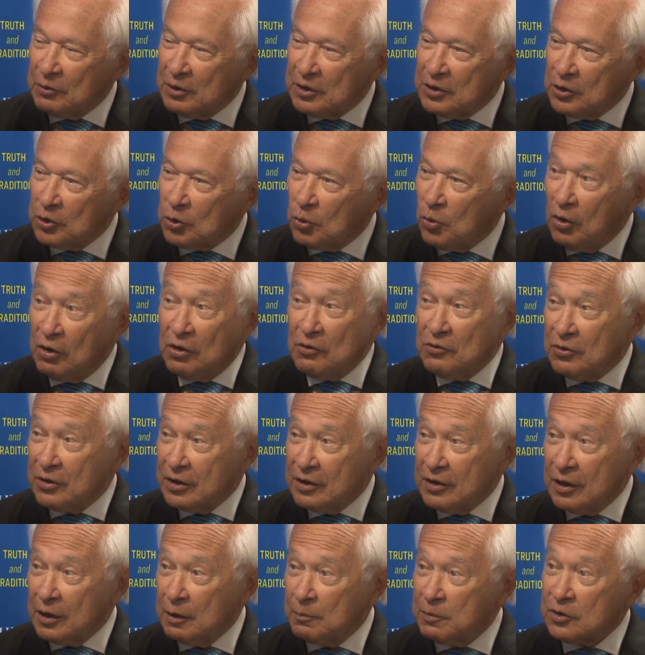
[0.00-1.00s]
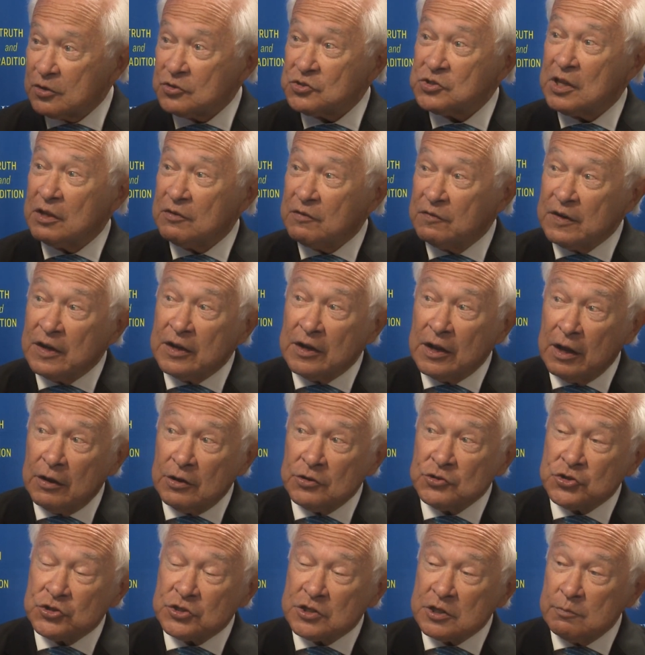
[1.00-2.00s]
in a quandary now because they've
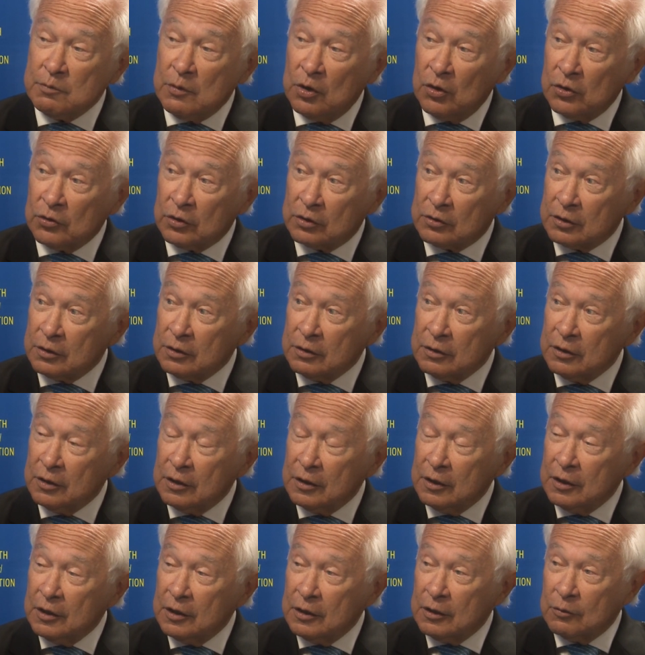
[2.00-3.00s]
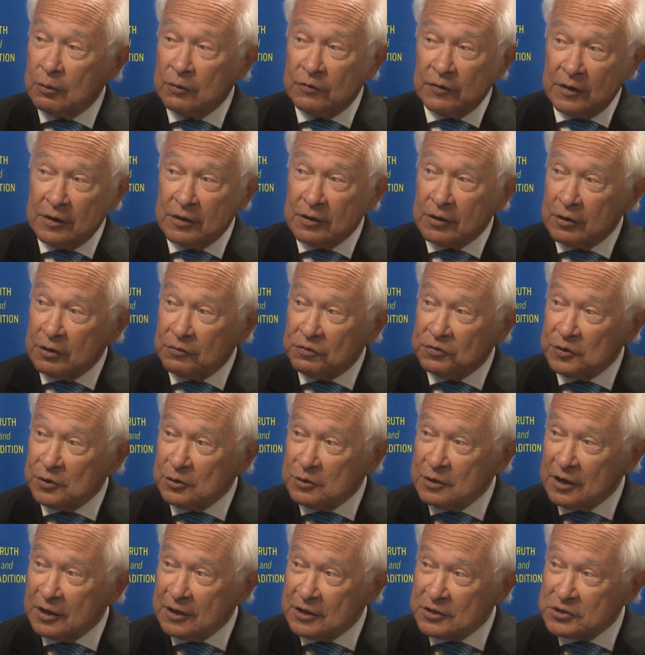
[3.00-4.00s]
announced a model. Right. We've only got a few
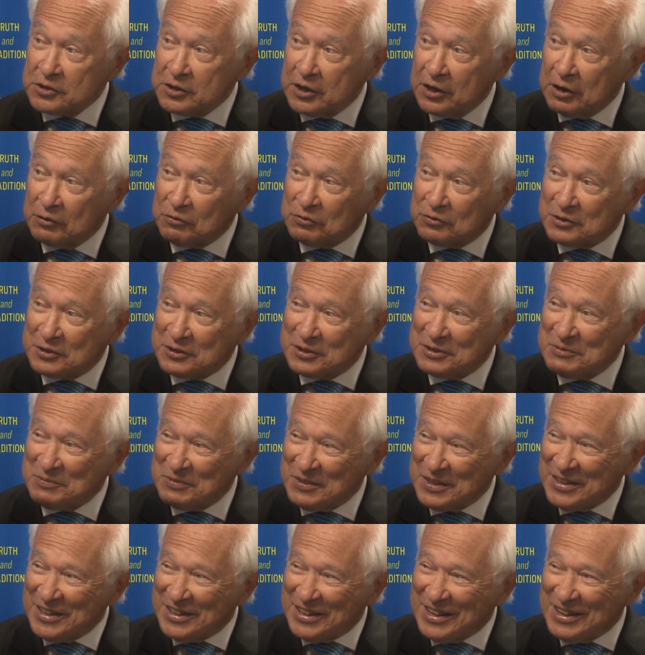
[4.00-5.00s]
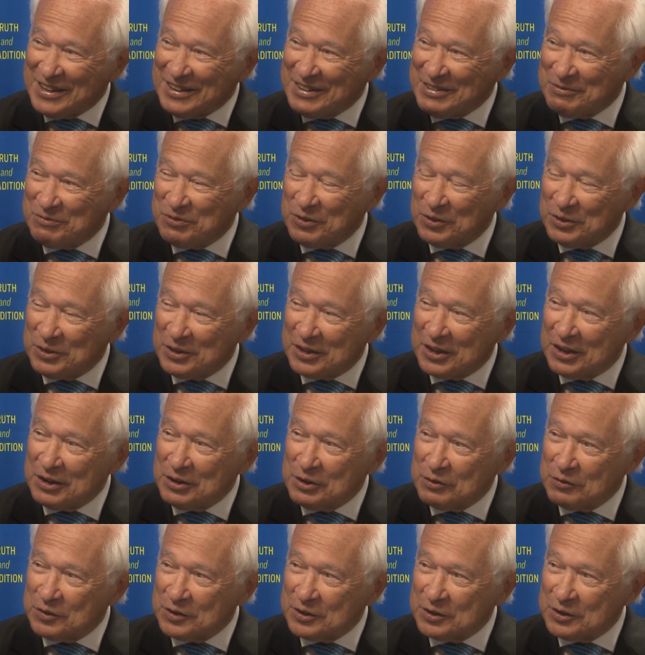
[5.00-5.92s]
days left for the end of the